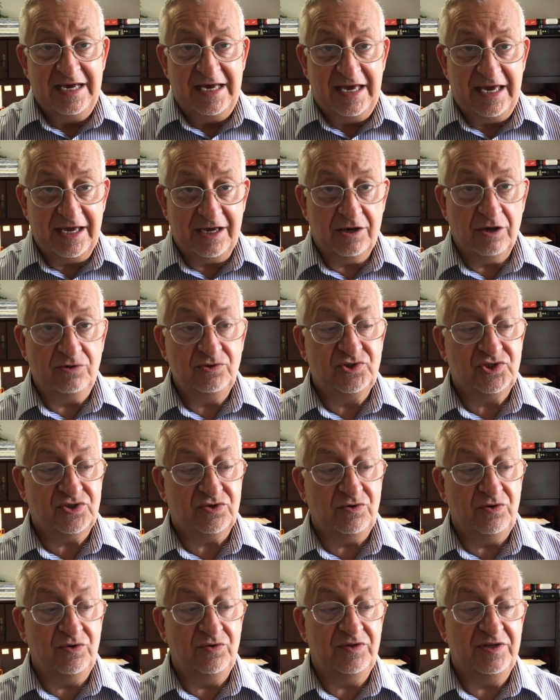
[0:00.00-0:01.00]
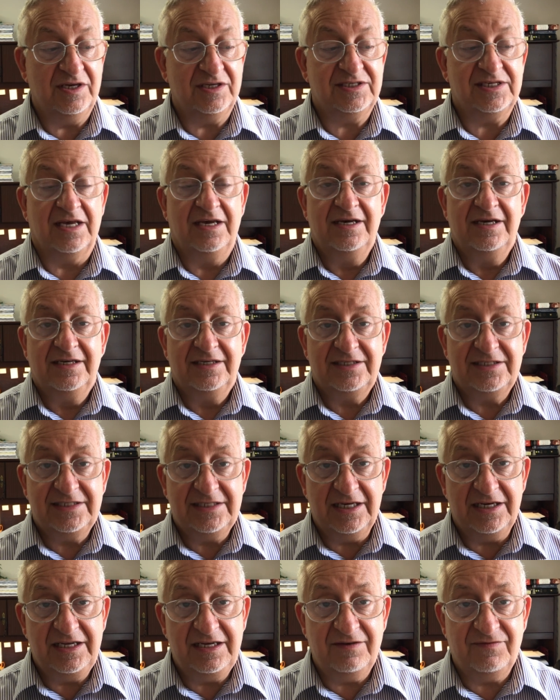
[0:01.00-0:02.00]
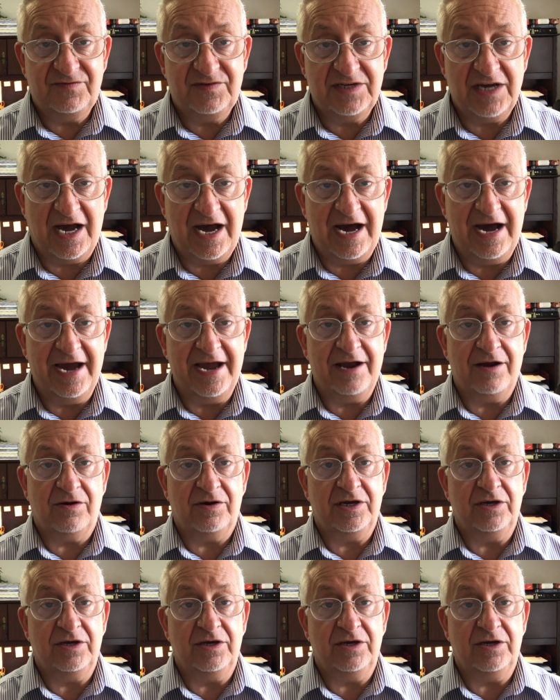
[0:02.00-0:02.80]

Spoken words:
He goes through this city of Tyre.